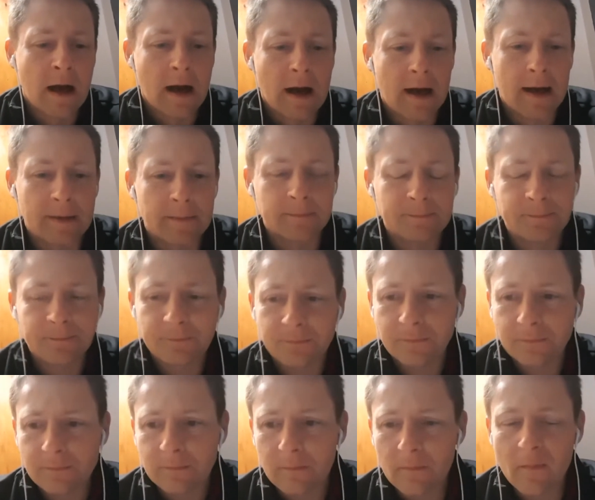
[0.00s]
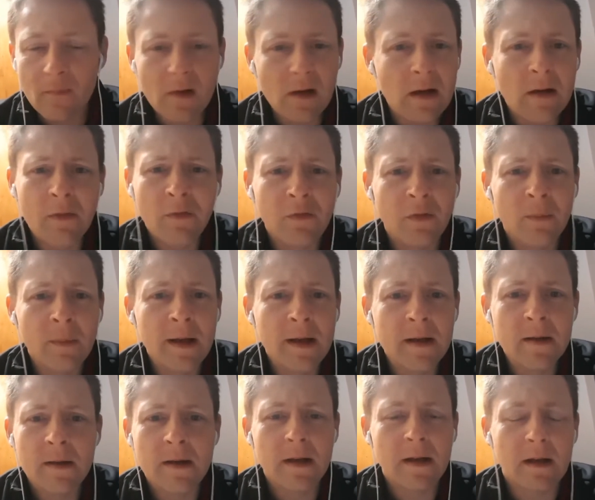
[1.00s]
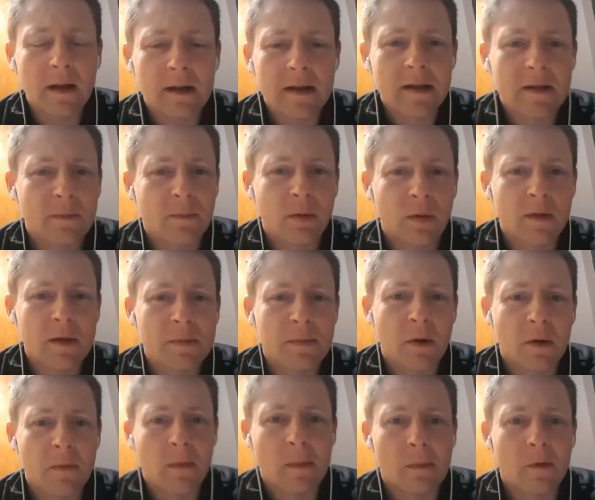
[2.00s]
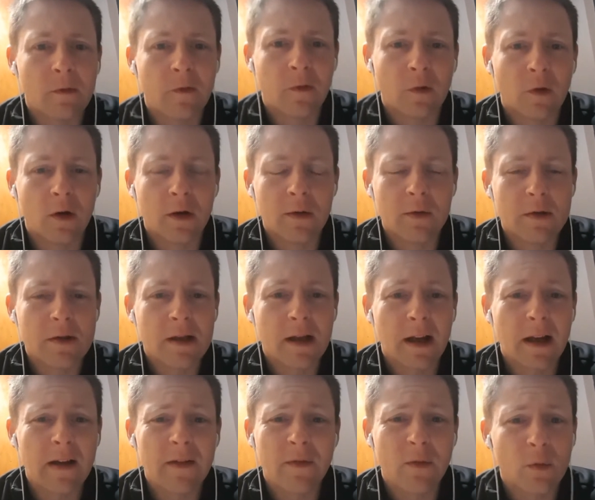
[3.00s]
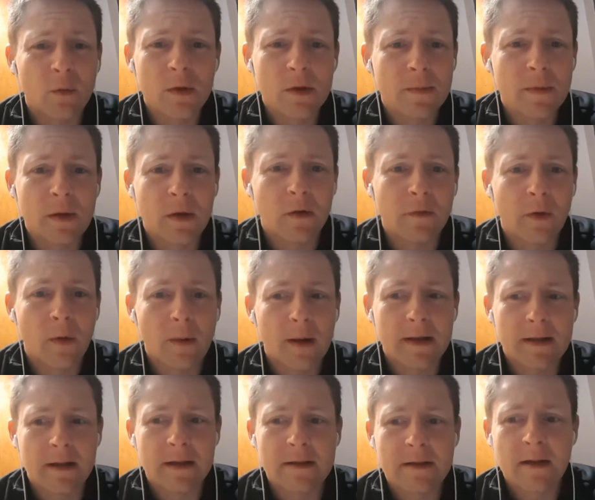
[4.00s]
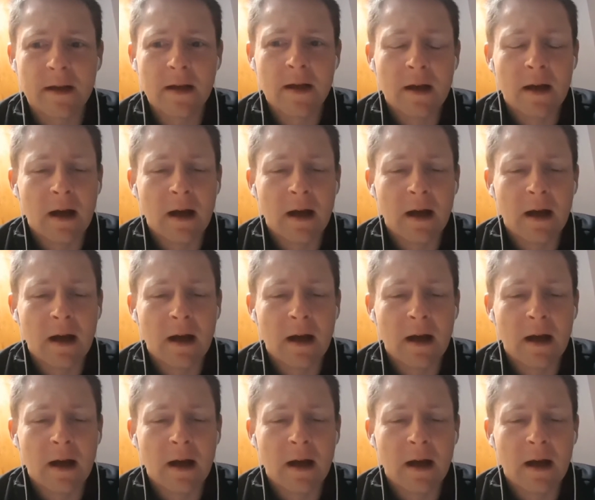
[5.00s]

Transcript: Um, and for me, like I probably spoke about before, it was like I've always been overweight, and